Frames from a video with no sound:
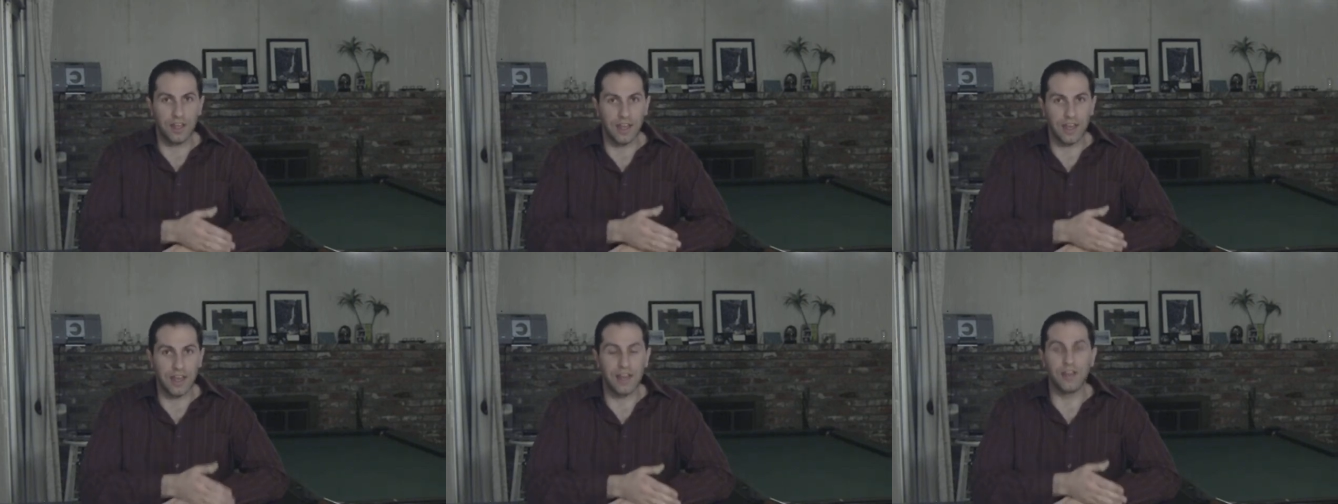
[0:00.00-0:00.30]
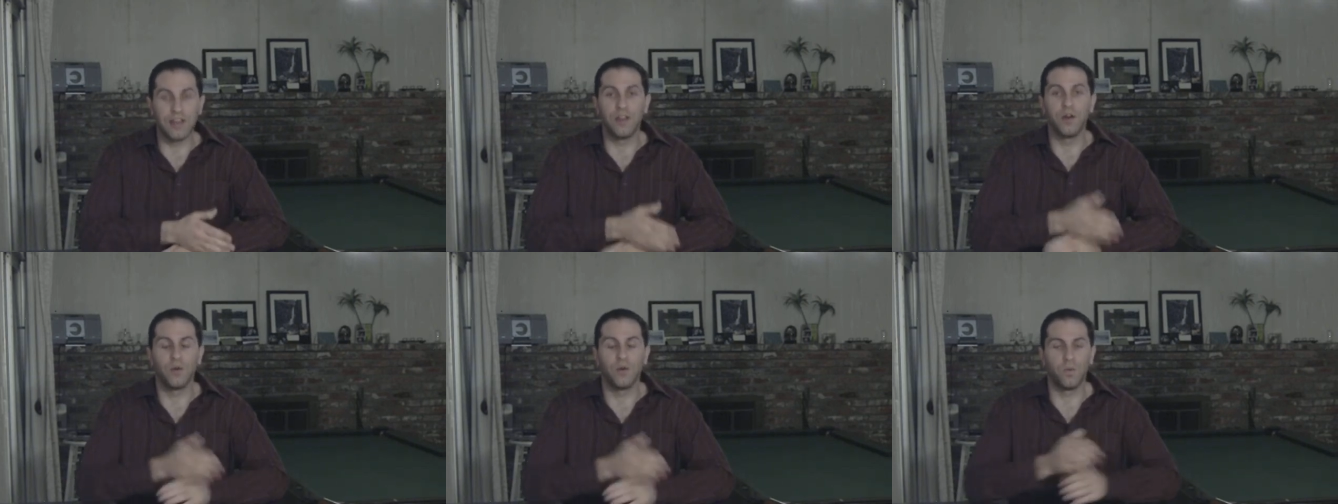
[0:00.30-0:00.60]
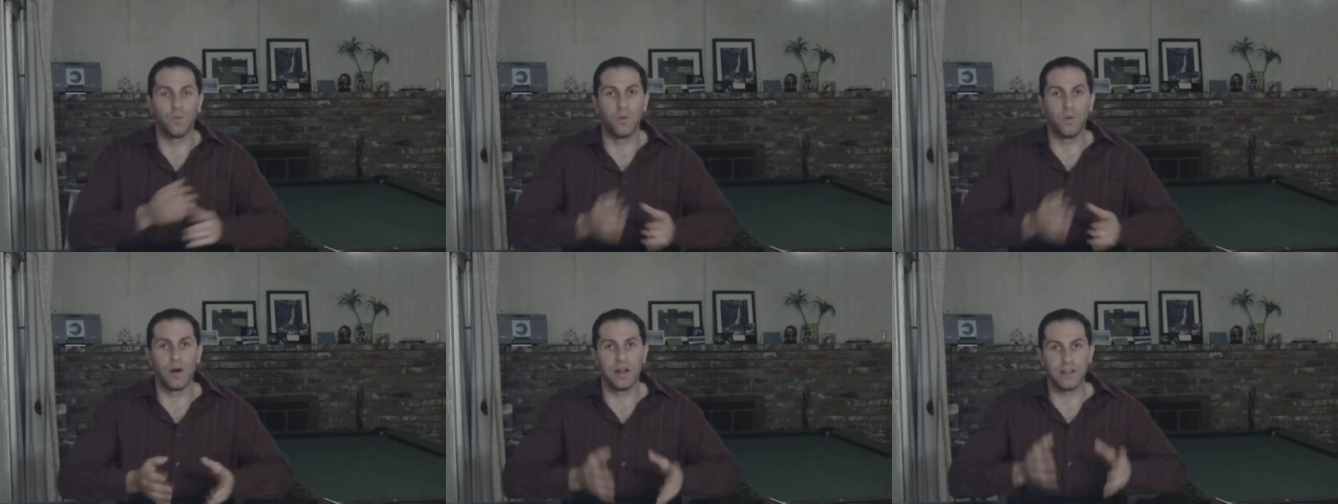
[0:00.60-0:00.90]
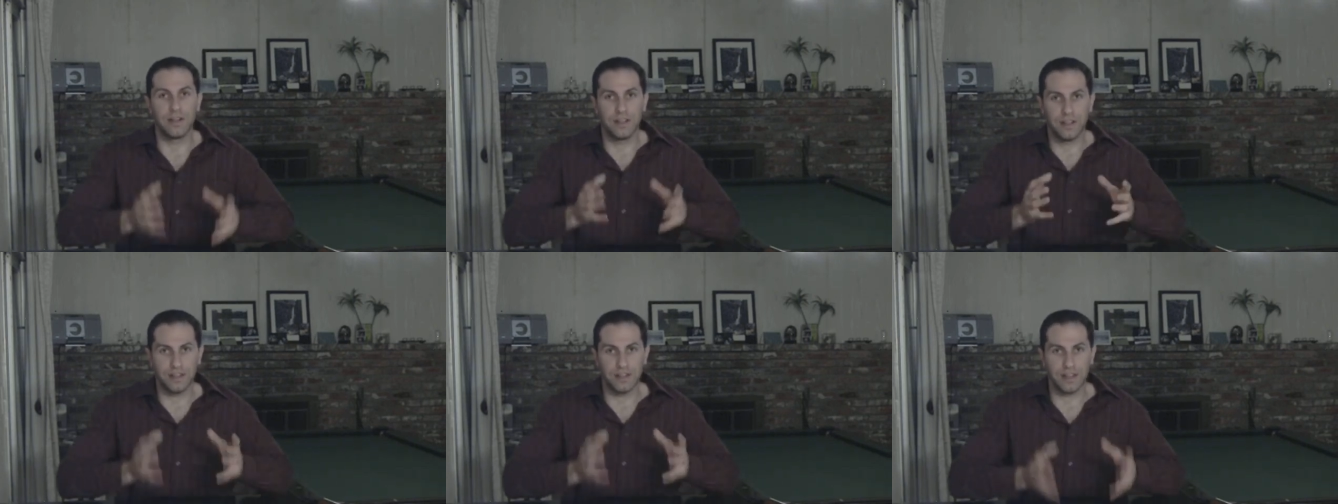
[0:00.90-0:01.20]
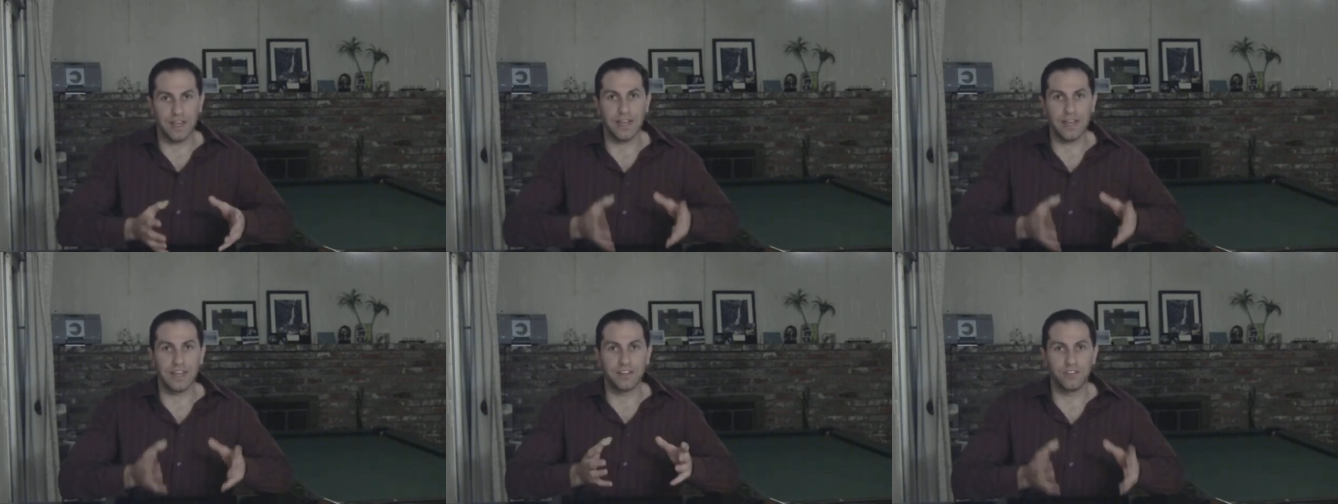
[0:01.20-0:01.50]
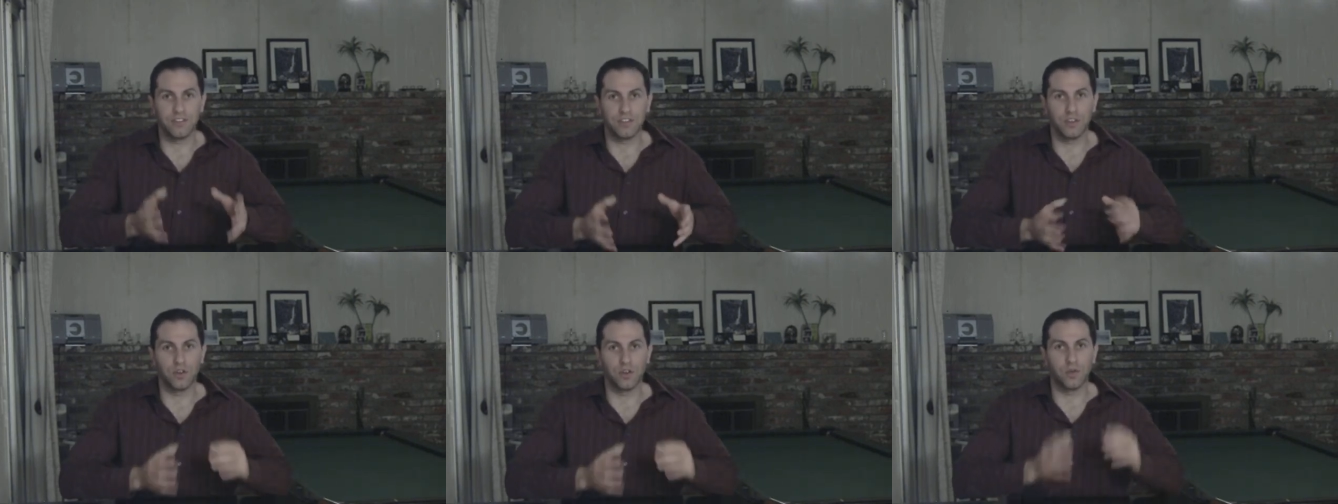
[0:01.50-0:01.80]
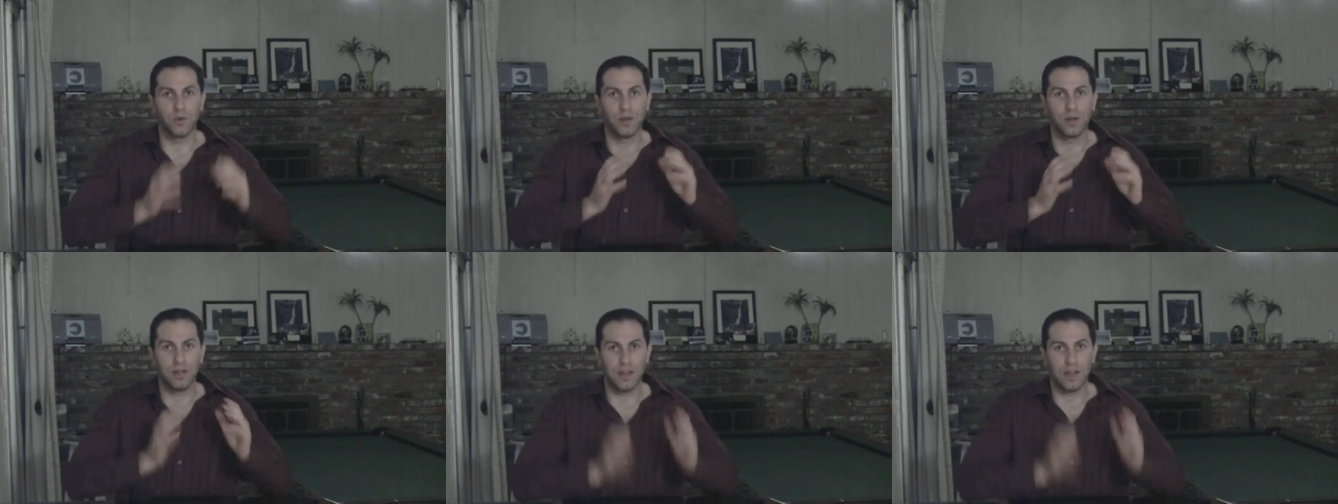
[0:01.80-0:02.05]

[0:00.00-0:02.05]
in what they do.